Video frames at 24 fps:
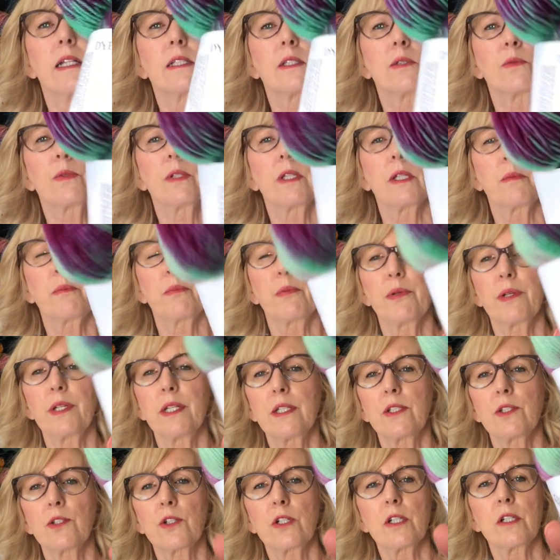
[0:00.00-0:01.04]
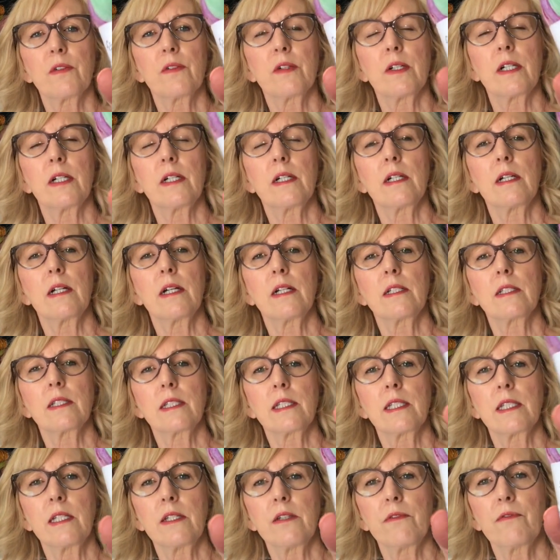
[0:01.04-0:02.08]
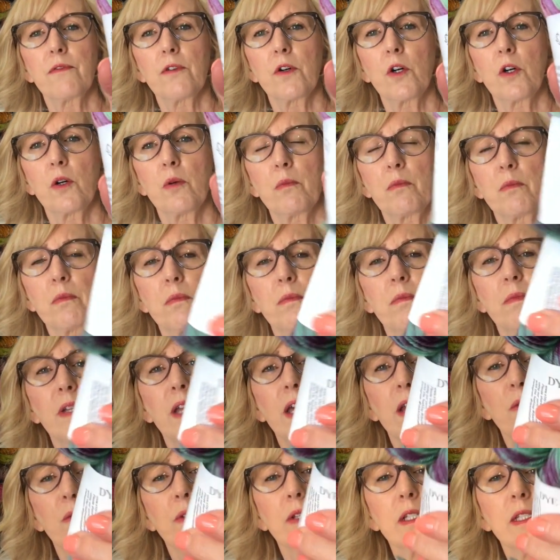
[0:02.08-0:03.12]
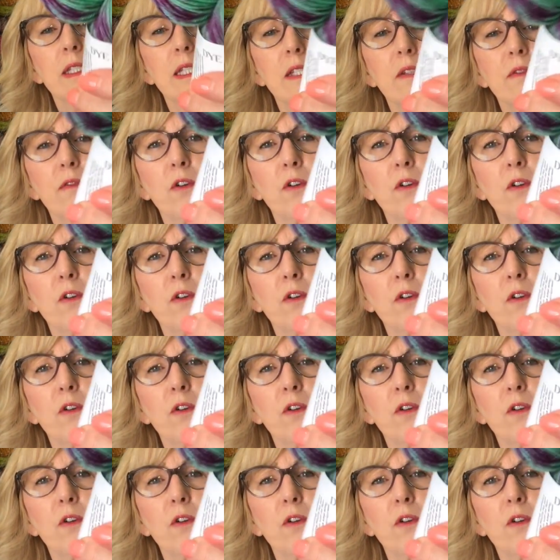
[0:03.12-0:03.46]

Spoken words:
It's really pretty, sort of a sea foam, not really sea